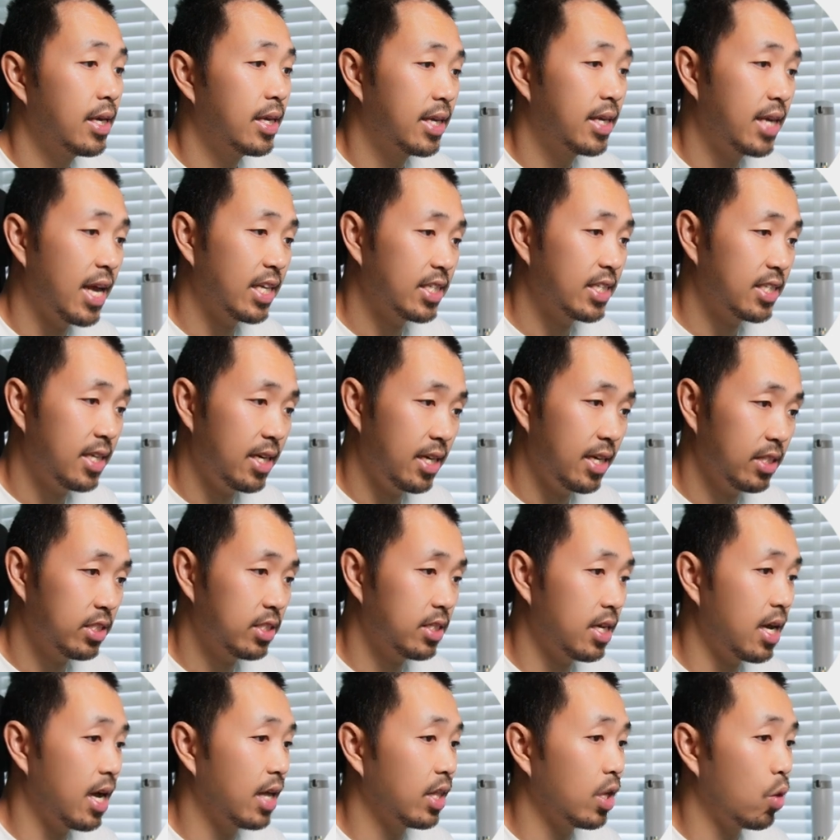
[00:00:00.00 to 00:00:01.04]
gets
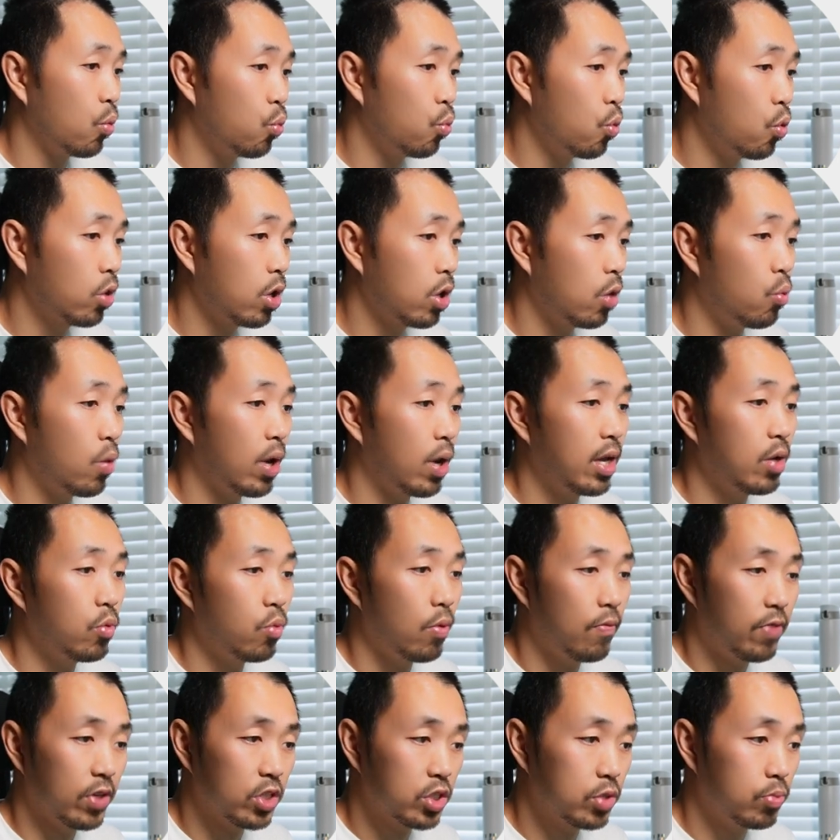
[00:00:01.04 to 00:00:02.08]
hit and I walk away
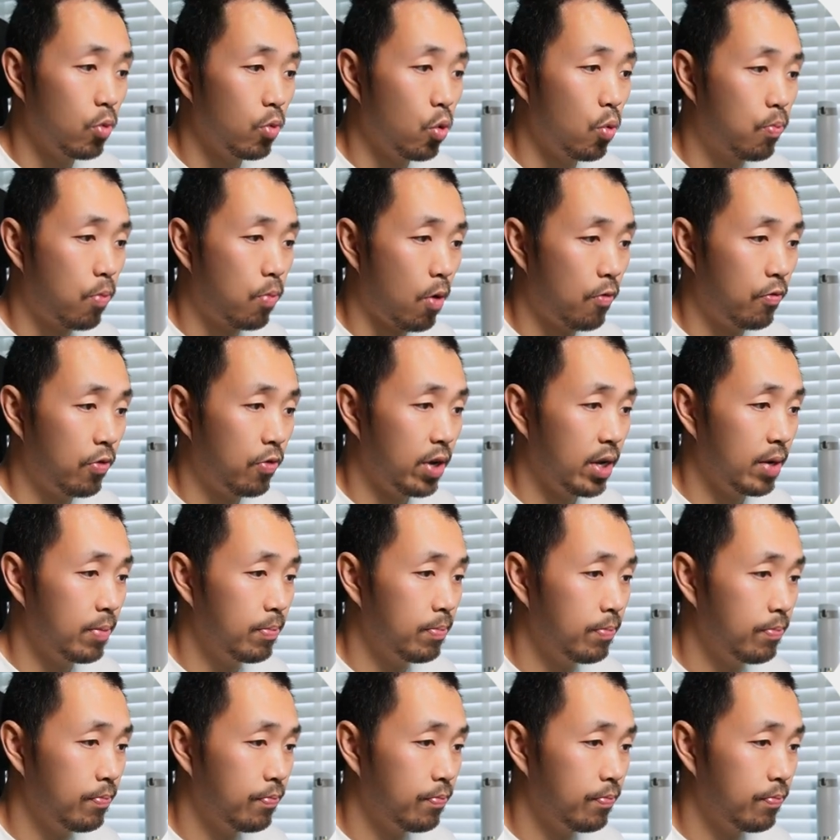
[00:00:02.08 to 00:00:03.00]
with a small profit.